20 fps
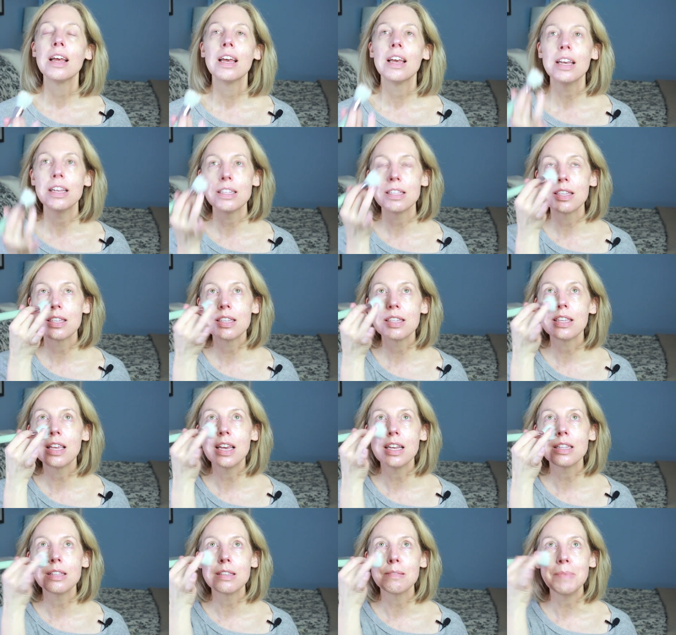It's
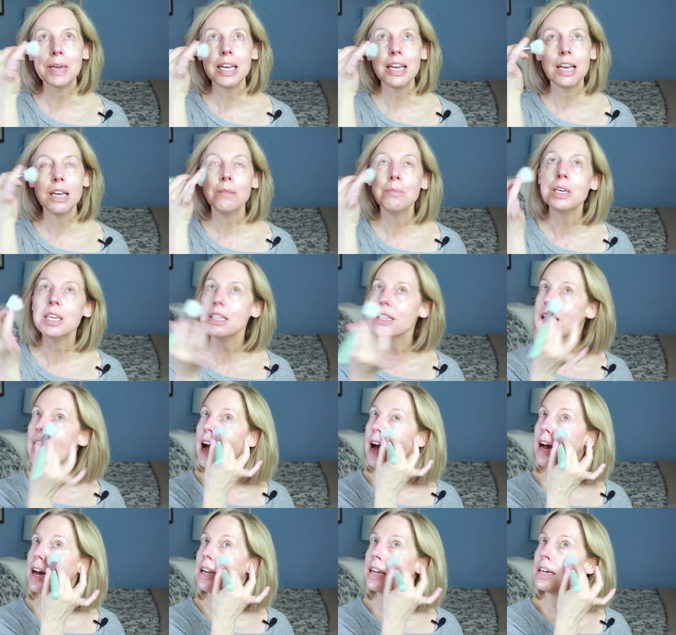it's making me
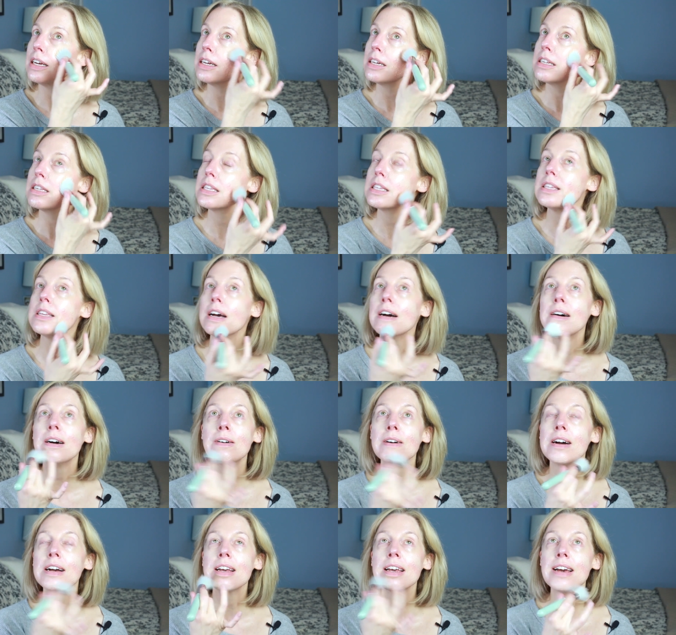sad.
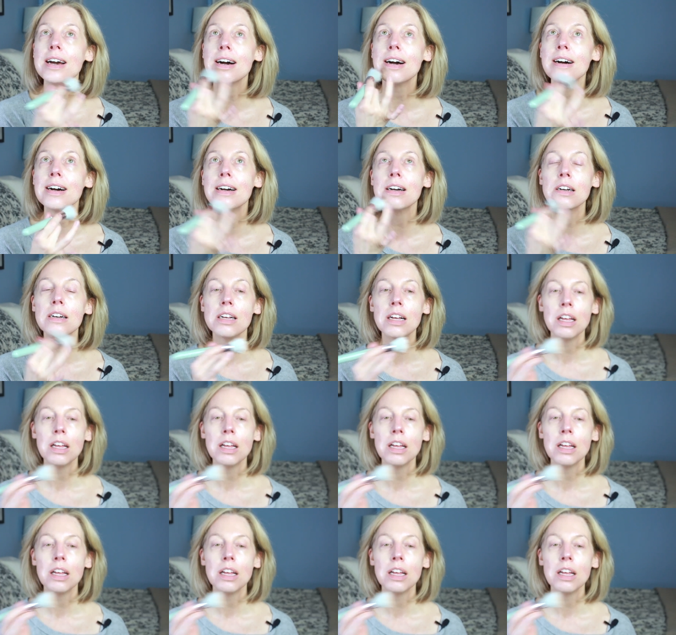So, yeah.